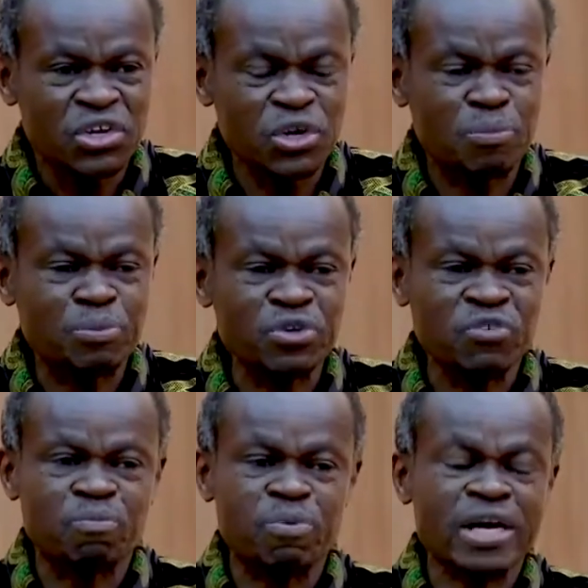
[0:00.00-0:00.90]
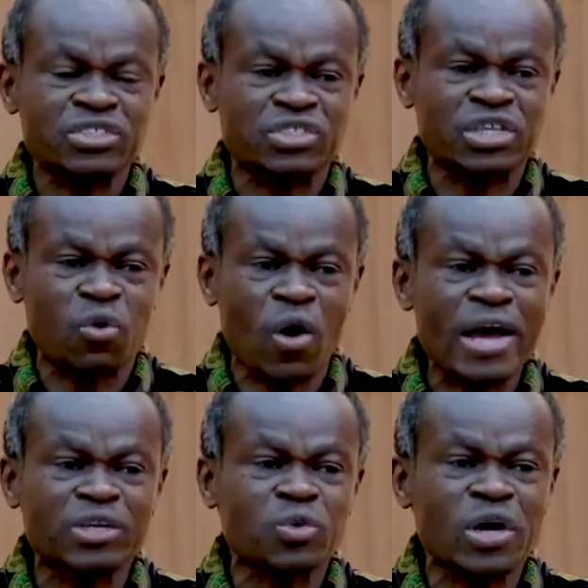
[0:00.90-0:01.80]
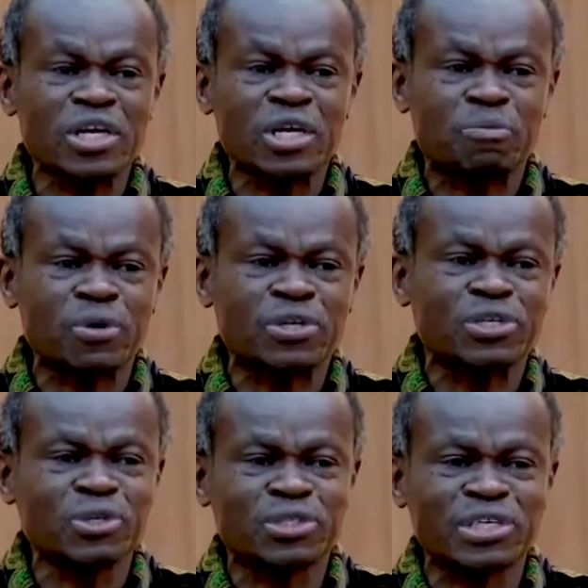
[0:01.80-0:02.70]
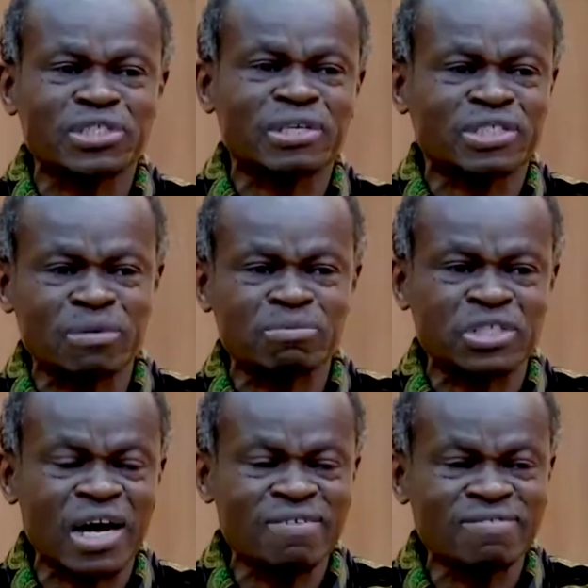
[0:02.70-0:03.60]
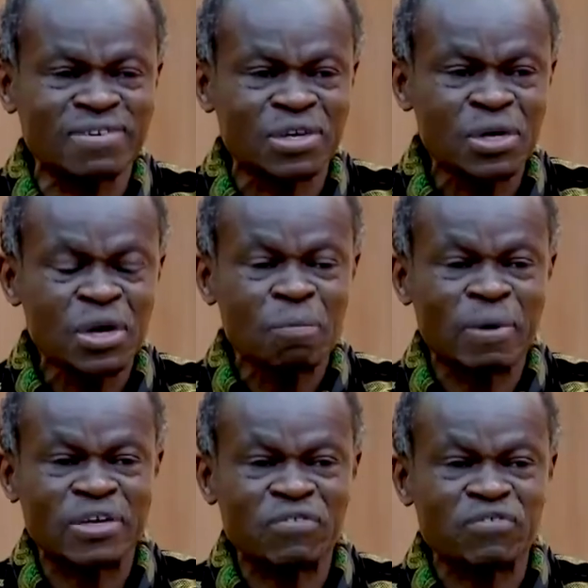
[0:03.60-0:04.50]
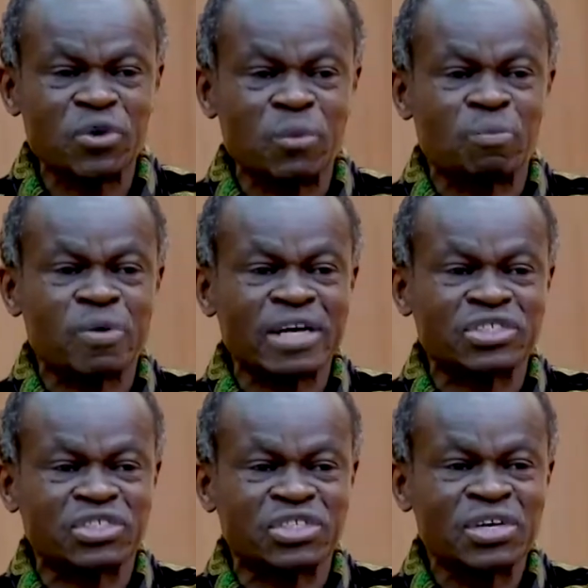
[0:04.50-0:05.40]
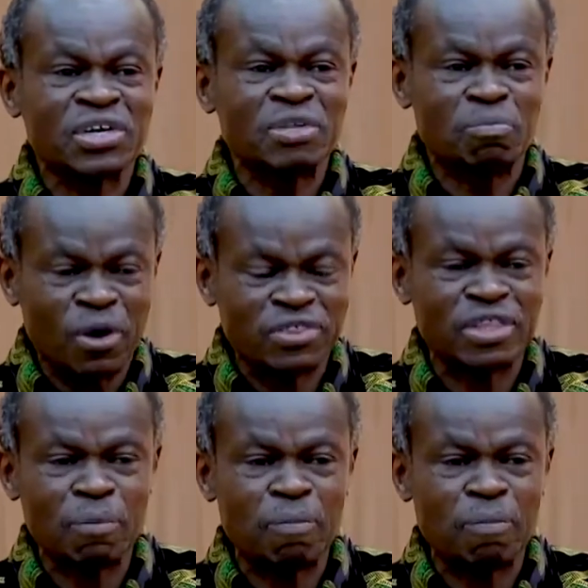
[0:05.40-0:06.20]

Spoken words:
If you press the white one, it produces some sound. But if you press both the